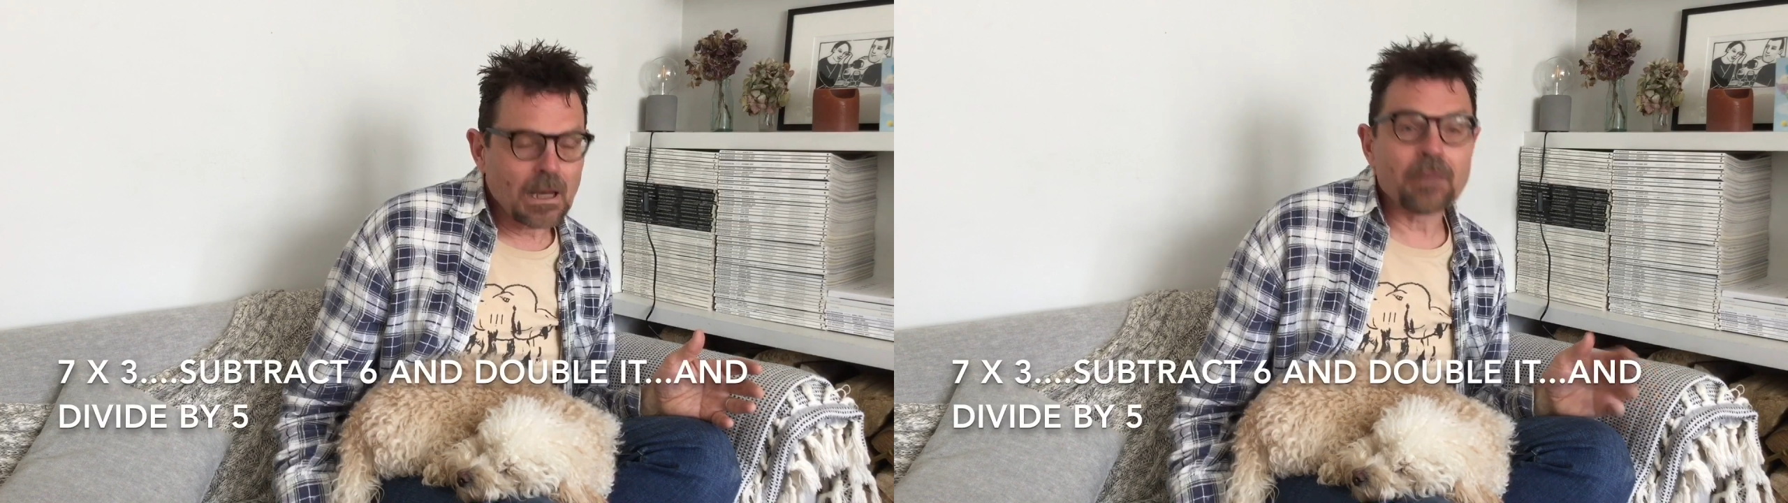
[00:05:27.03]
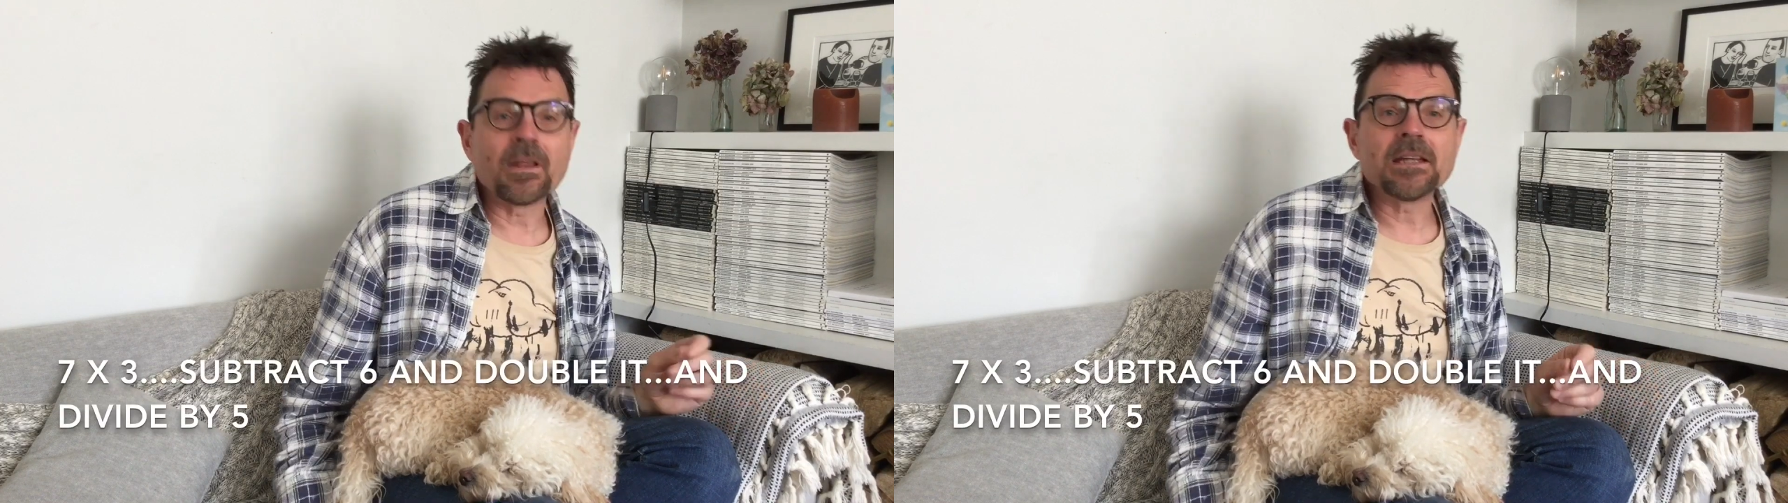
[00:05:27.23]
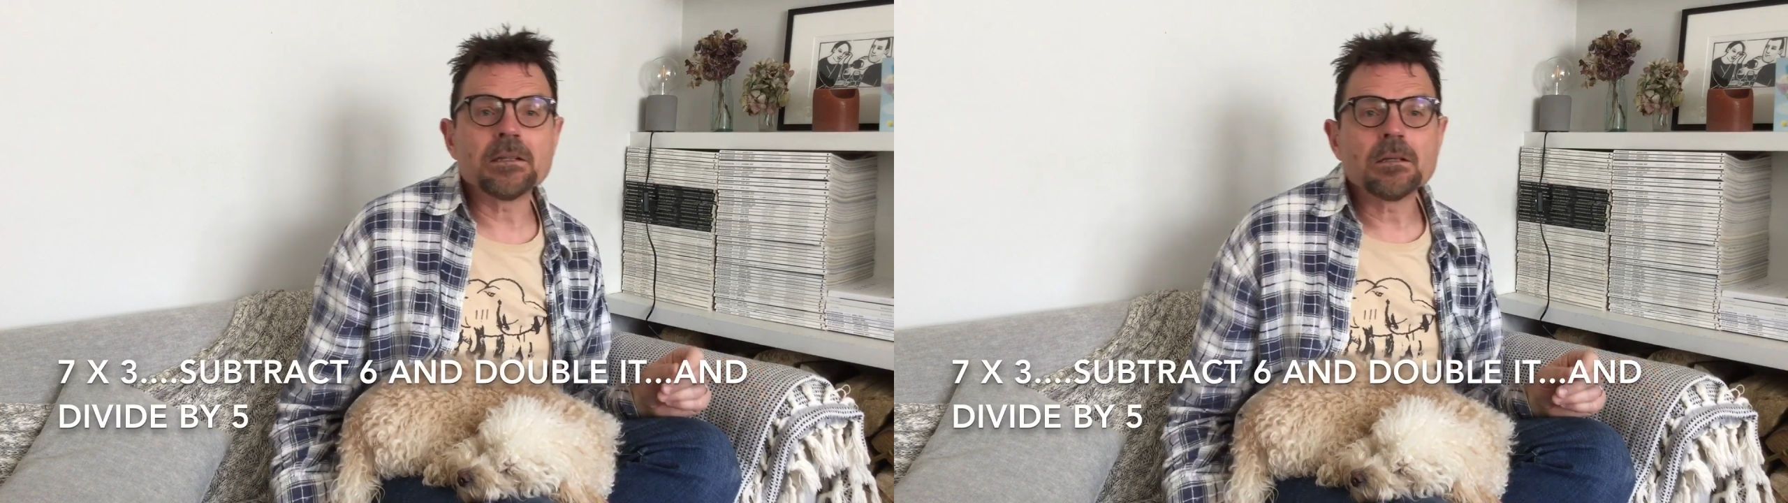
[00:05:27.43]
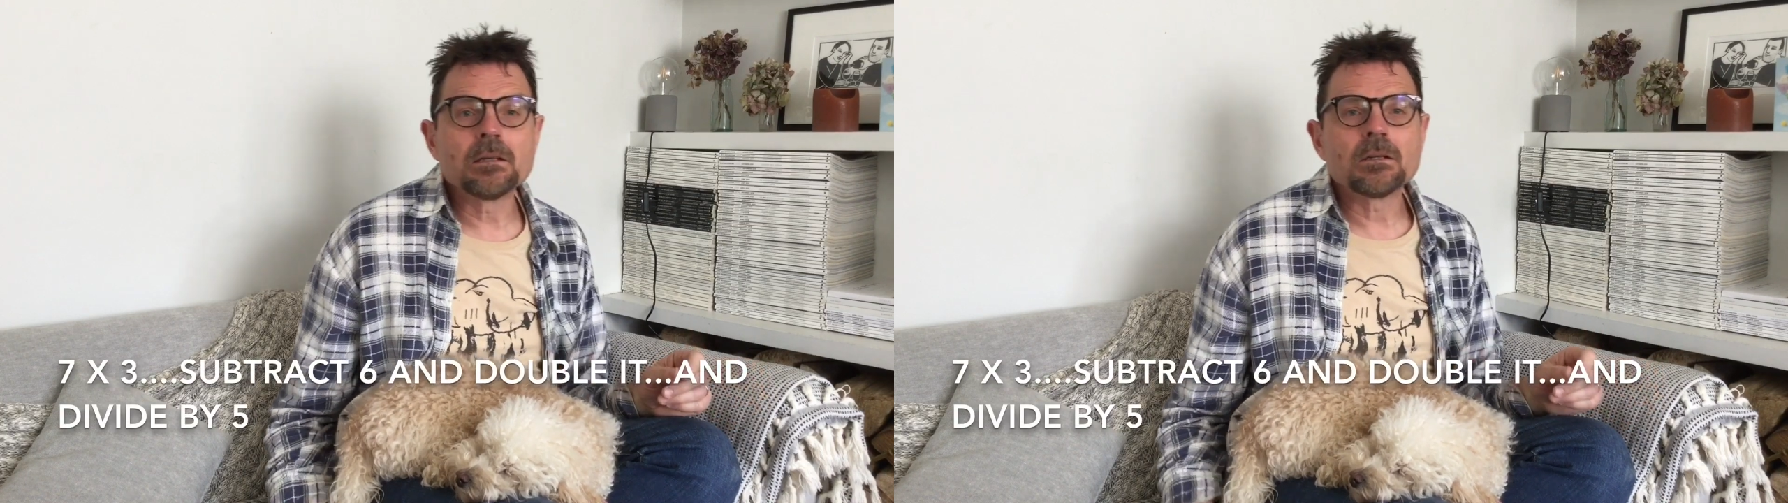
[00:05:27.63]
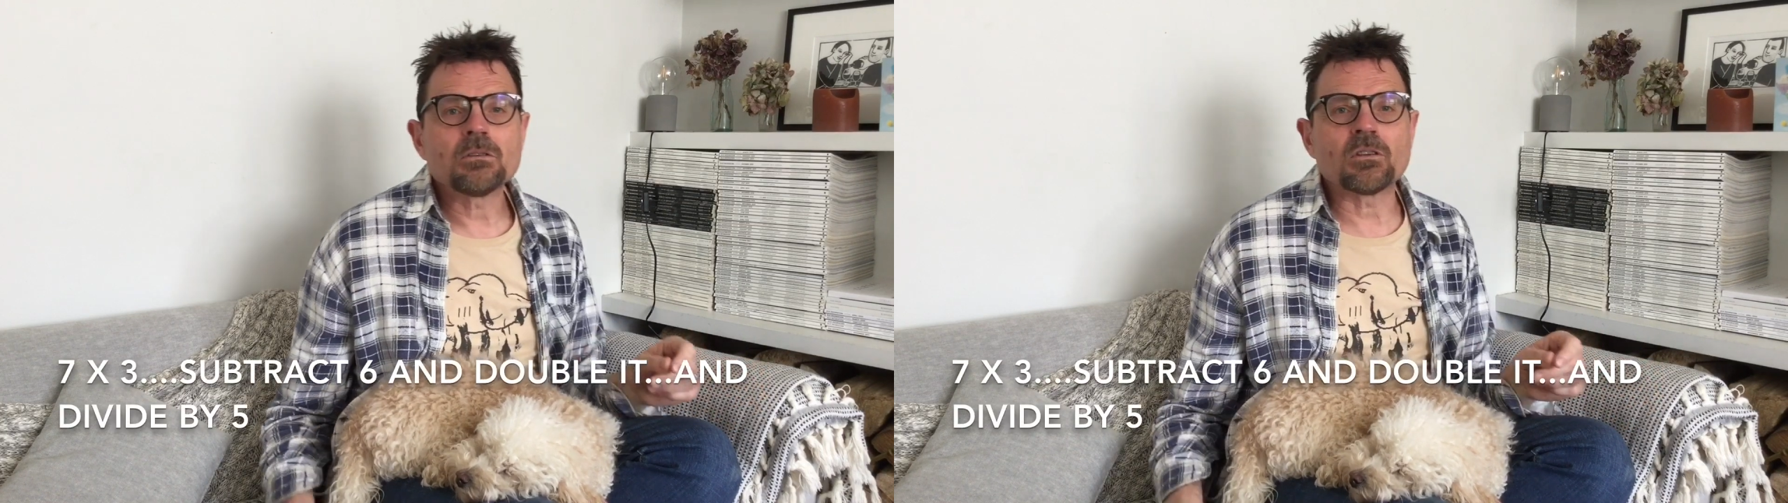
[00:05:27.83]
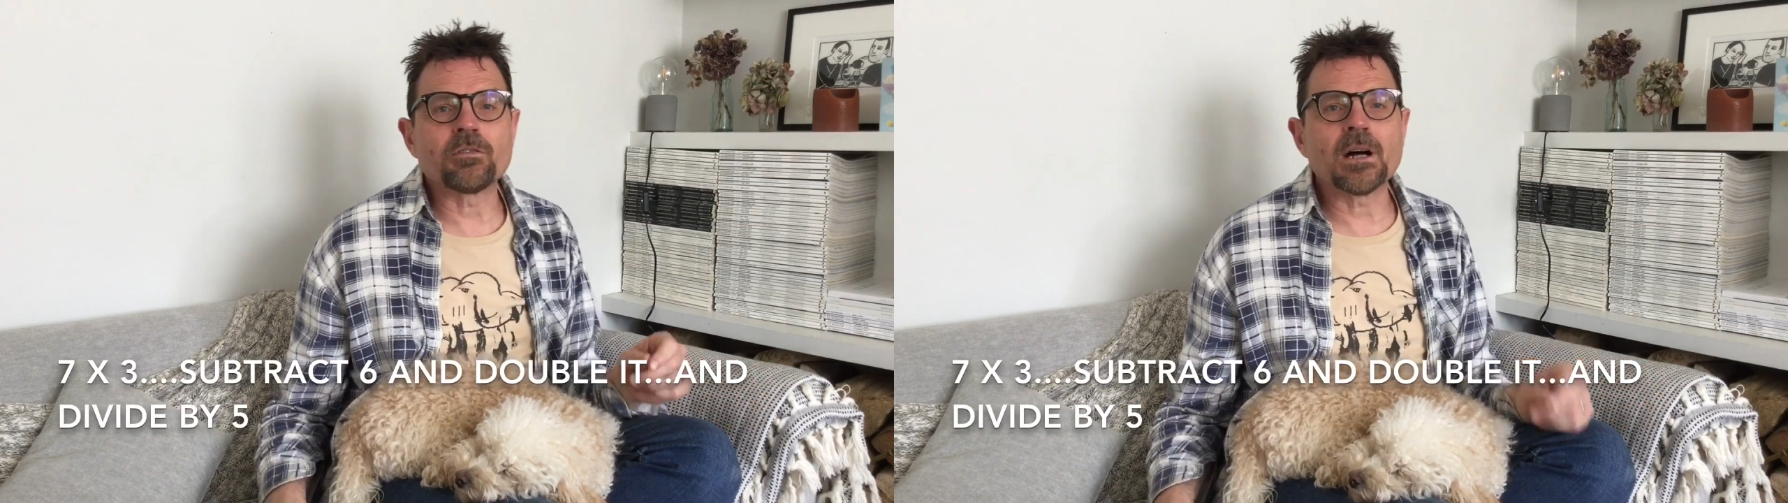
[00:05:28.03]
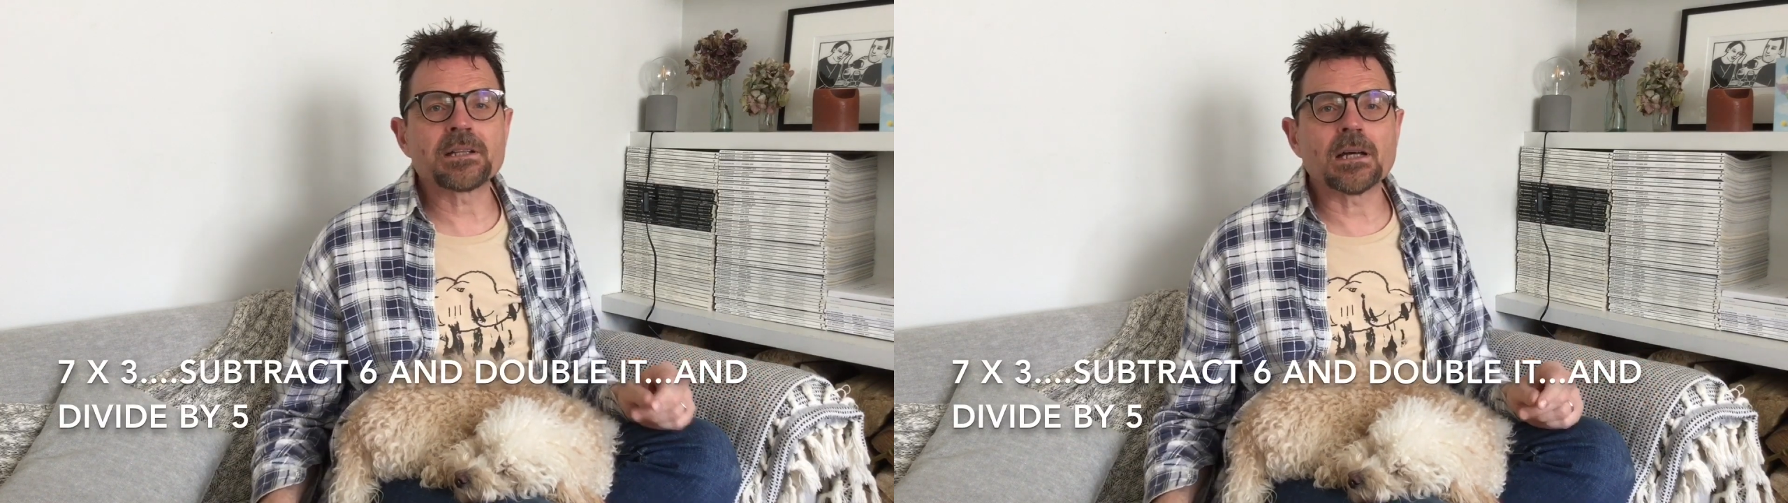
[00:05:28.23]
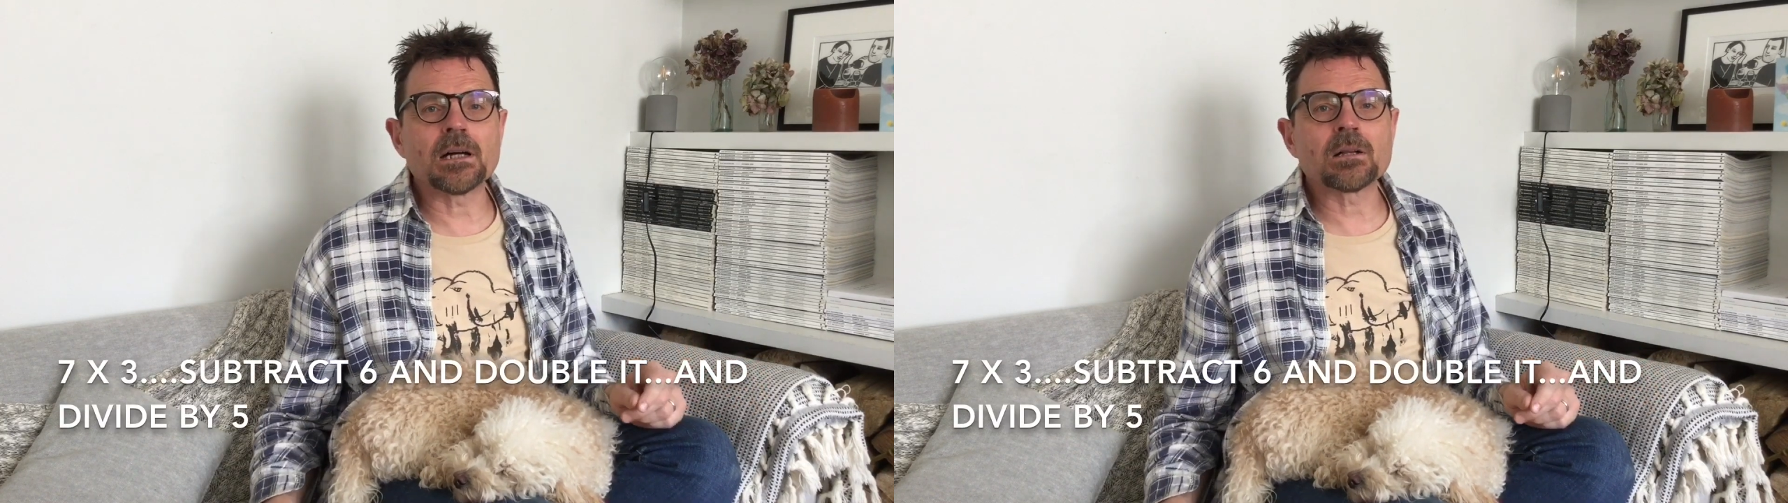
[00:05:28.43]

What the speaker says: And then divide the